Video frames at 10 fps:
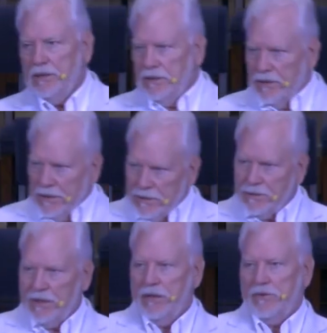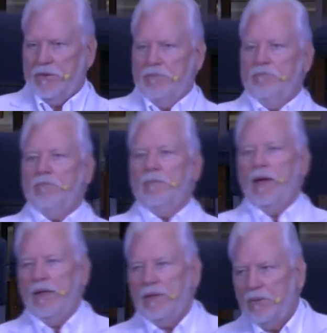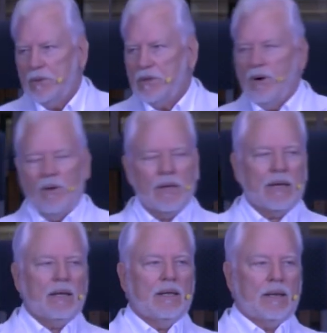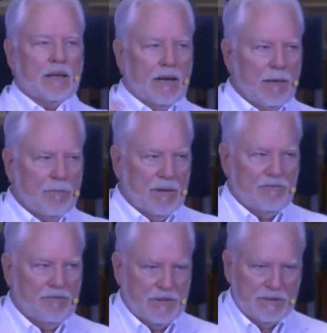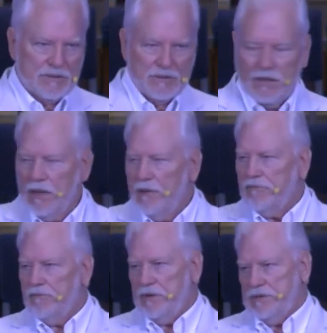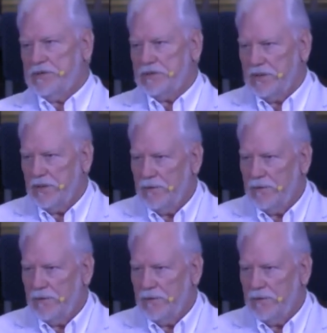a get together and they would call it an agape feast, a love feast.